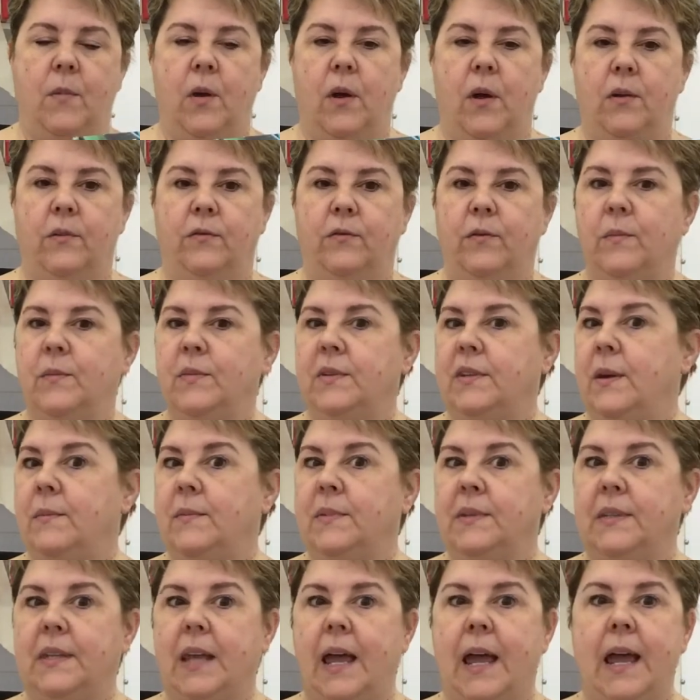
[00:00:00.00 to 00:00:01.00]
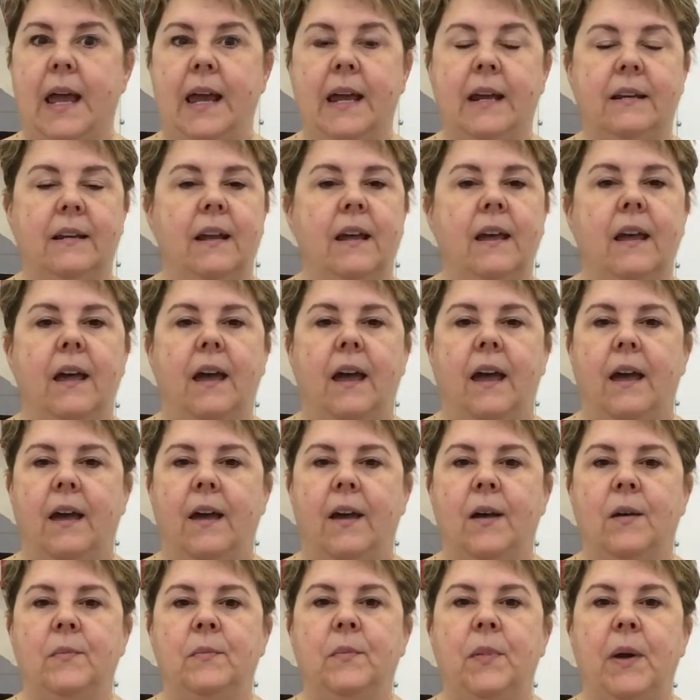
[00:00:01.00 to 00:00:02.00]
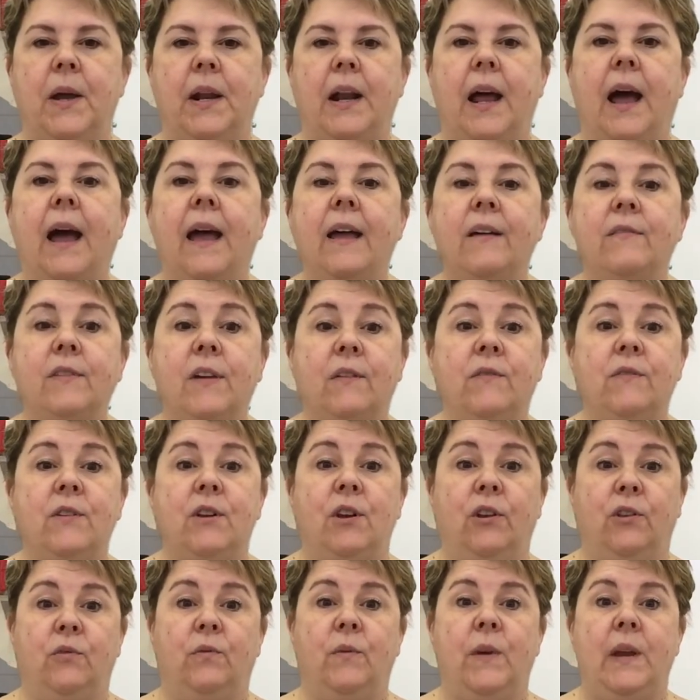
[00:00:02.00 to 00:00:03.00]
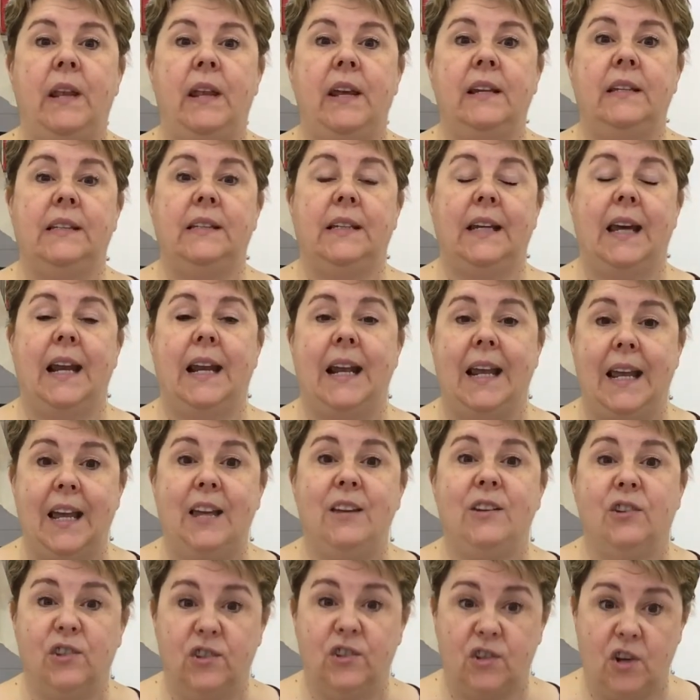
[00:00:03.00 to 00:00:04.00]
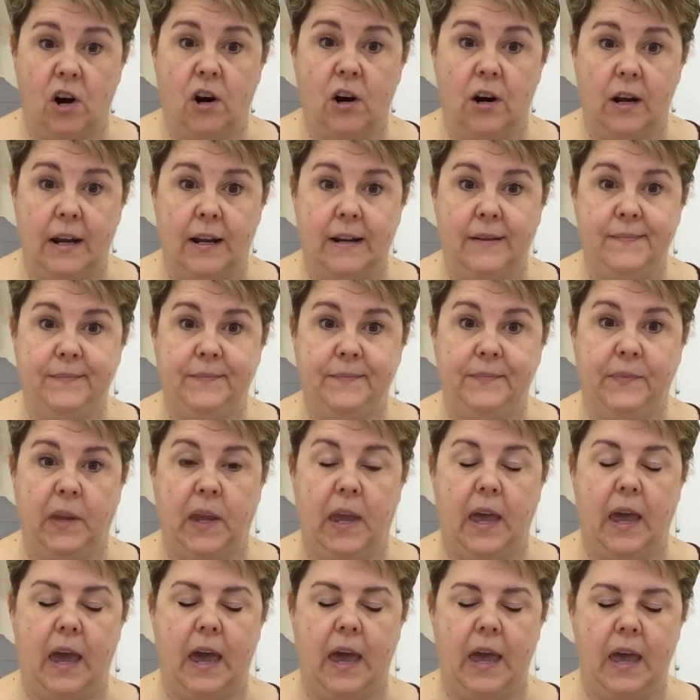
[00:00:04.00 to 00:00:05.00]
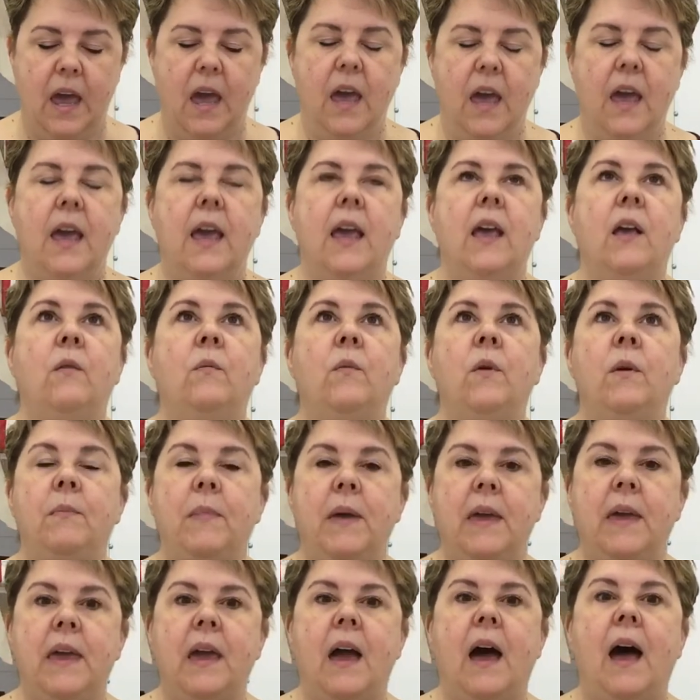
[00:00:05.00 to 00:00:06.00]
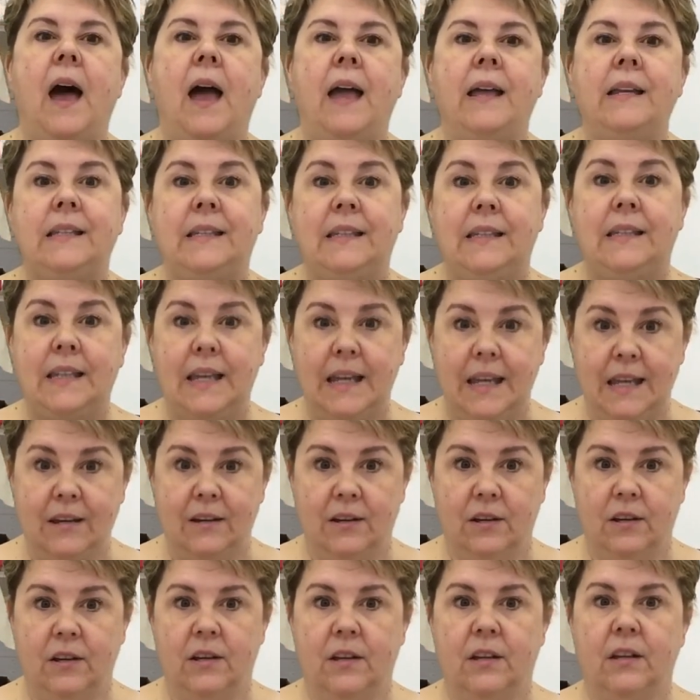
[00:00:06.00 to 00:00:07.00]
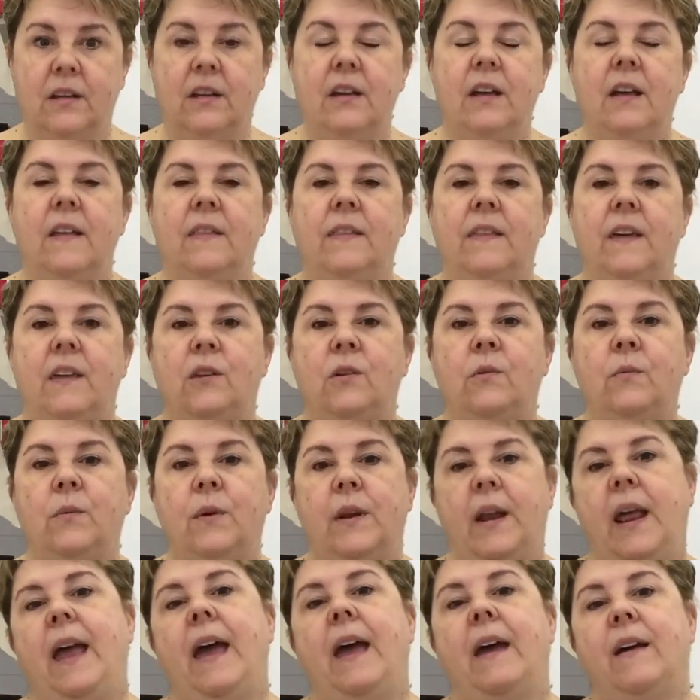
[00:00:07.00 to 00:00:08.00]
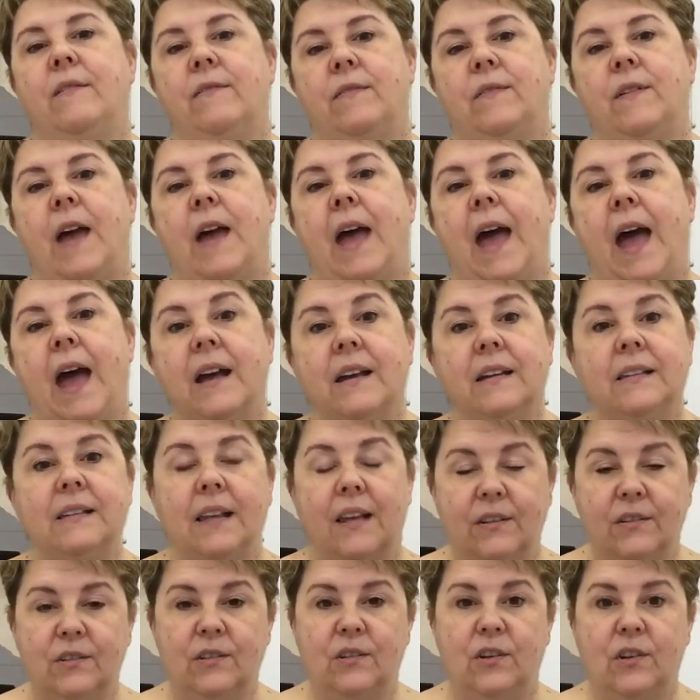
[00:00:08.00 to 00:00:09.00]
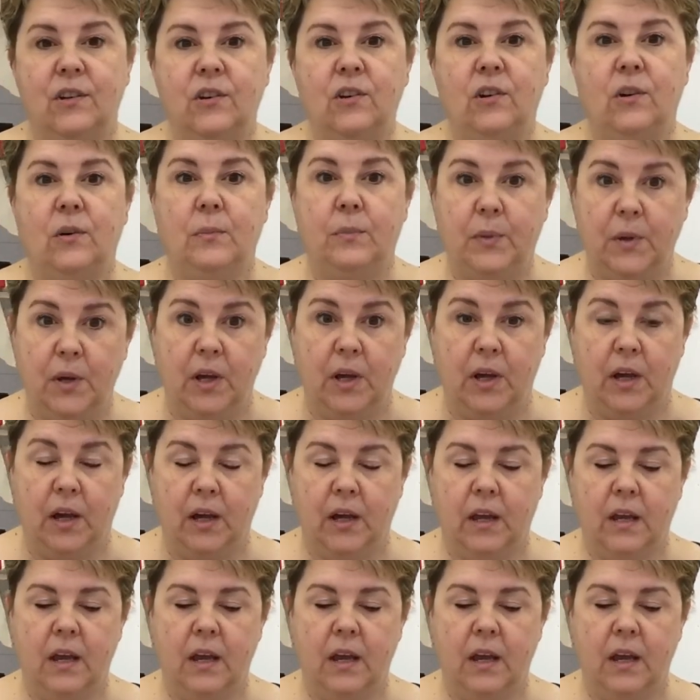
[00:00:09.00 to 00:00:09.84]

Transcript: from some site, but I've given you 3 links to kind of get you started, okay? It would be ideal that you would have access to your book